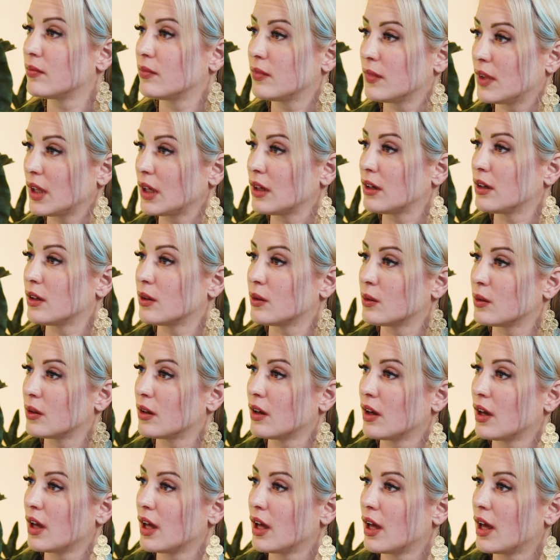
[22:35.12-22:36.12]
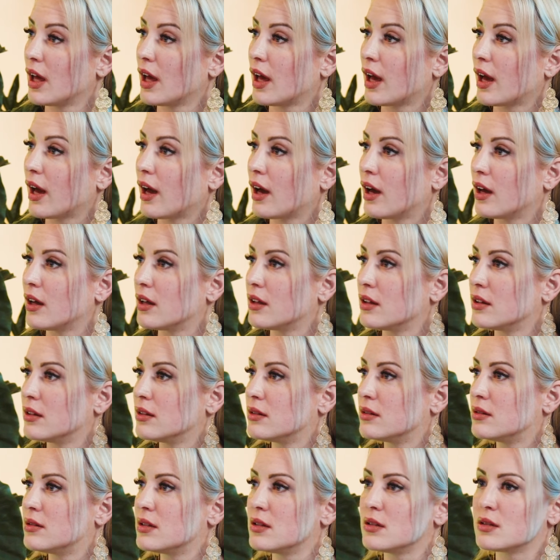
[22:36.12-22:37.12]
Thank you.
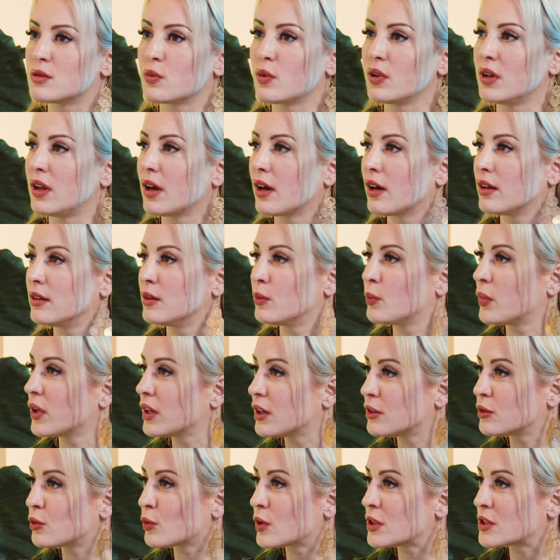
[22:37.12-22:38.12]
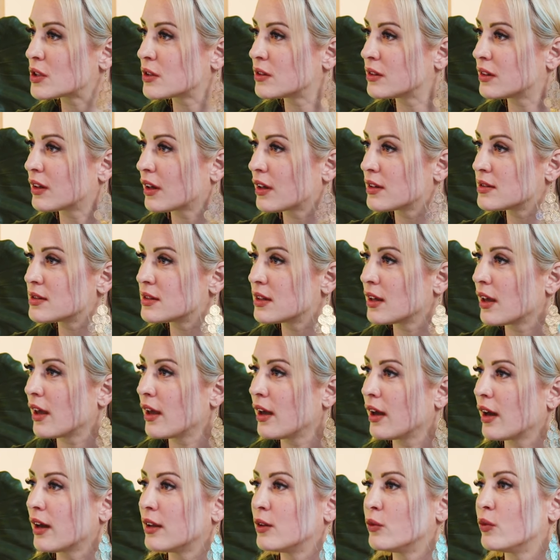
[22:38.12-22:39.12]
And since we done the penetration
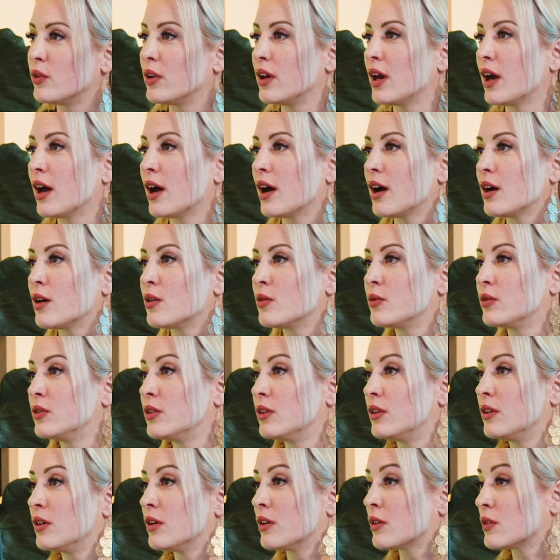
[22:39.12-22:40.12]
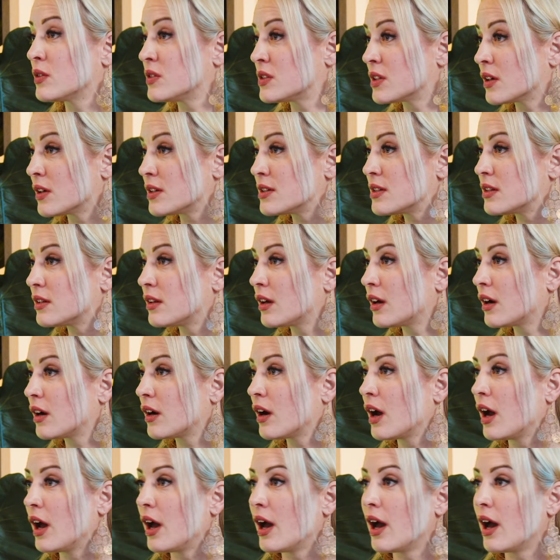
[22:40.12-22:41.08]
testing and we have the results there,